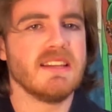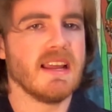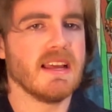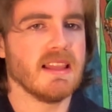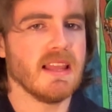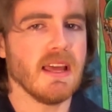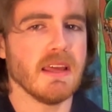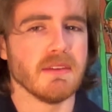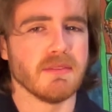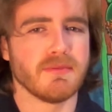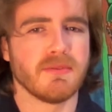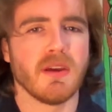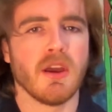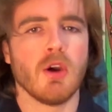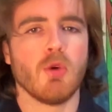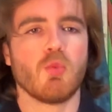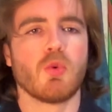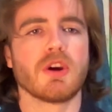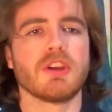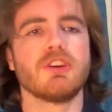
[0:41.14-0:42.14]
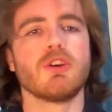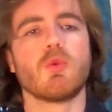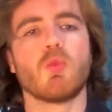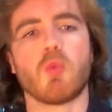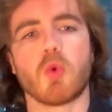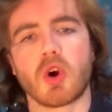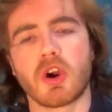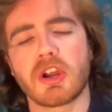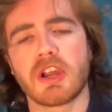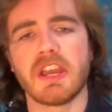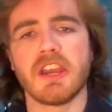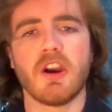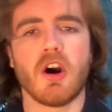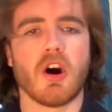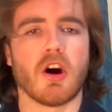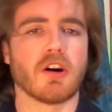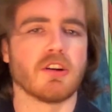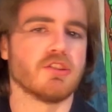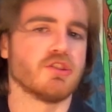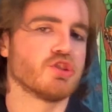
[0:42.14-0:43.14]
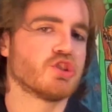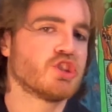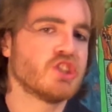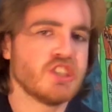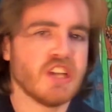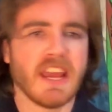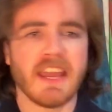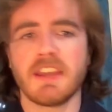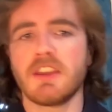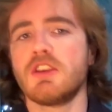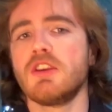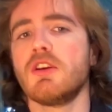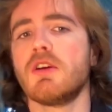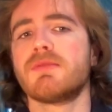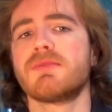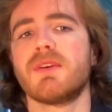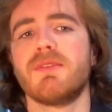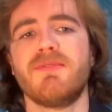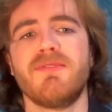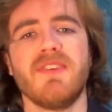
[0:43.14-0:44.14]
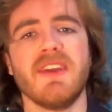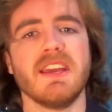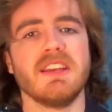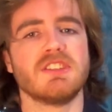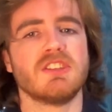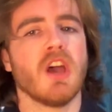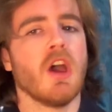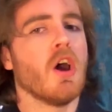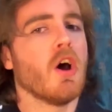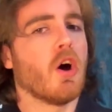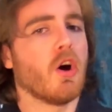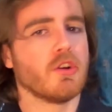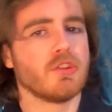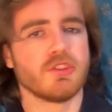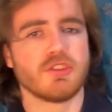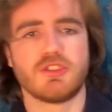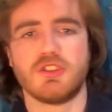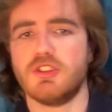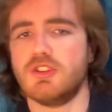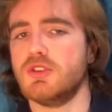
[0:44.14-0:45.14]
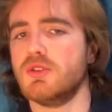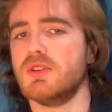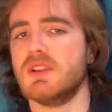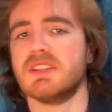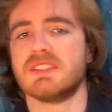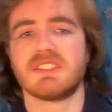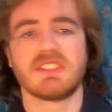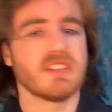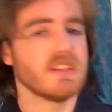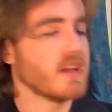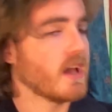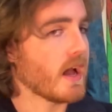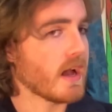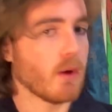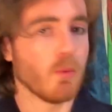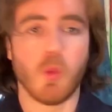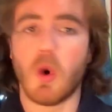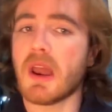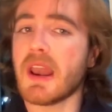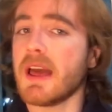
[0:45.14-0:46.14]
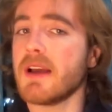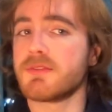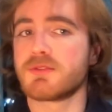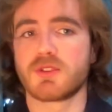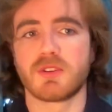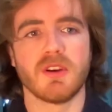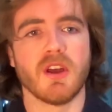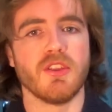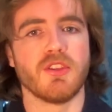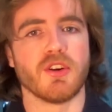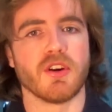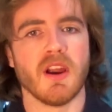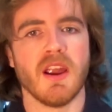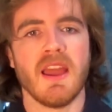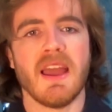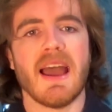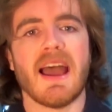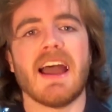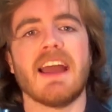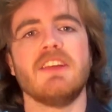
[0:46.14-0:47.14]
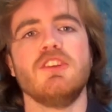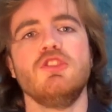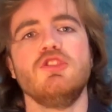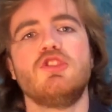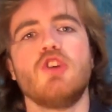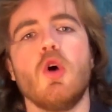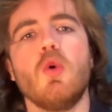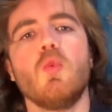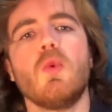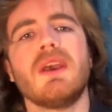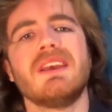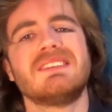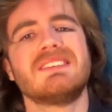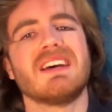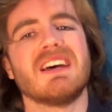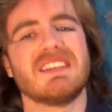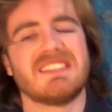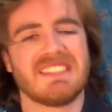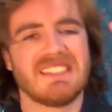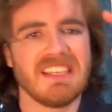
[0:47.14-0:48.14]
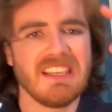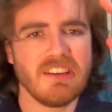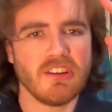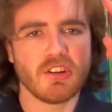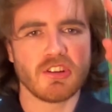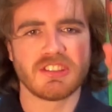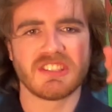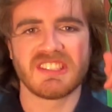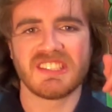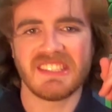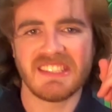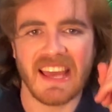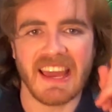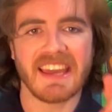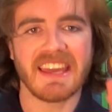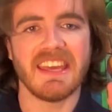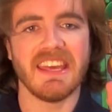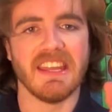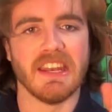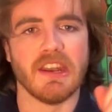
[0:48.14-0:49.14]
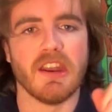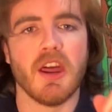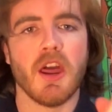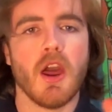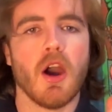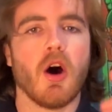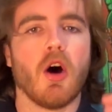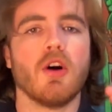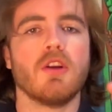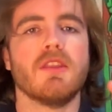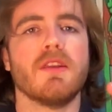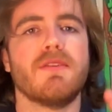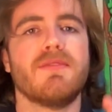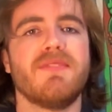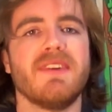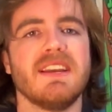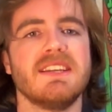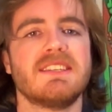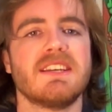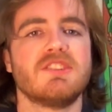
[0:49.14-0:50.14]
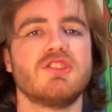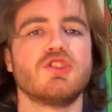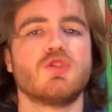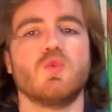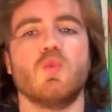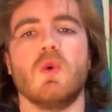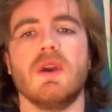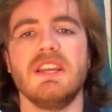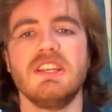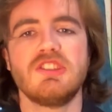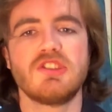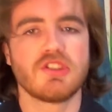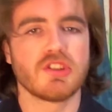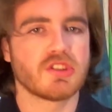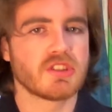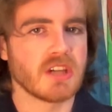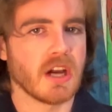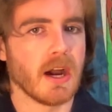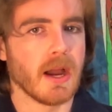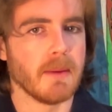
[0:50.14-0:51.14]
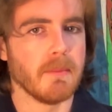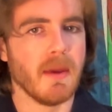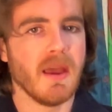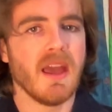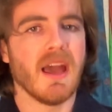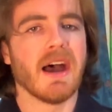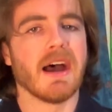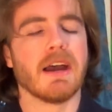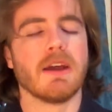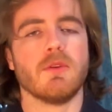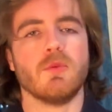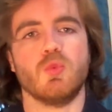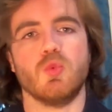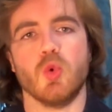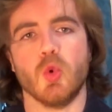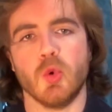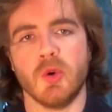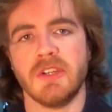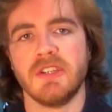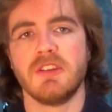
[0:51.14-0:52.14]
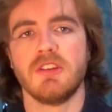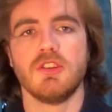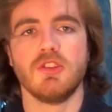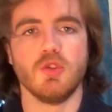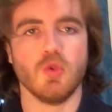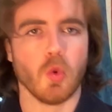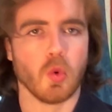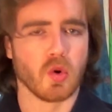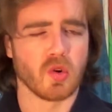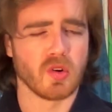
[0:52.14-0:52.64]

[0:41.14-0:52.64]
life, where you're working hard, you're checking off the things on your to-do list one after another, and you don't waste a single second on the things that just waste your time and ruin your